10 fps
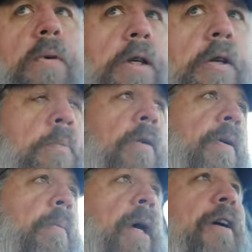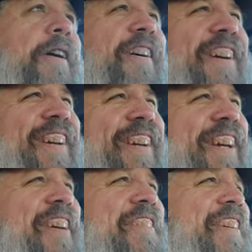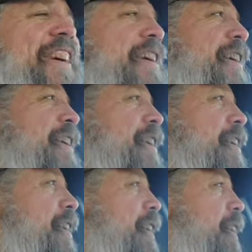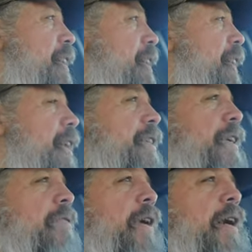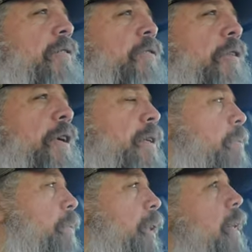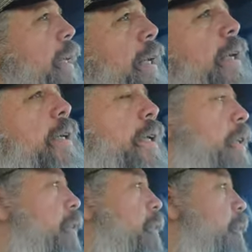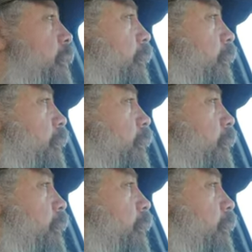Windows Movie Maker, you know, an exe file for it. And I'm like, I don't know,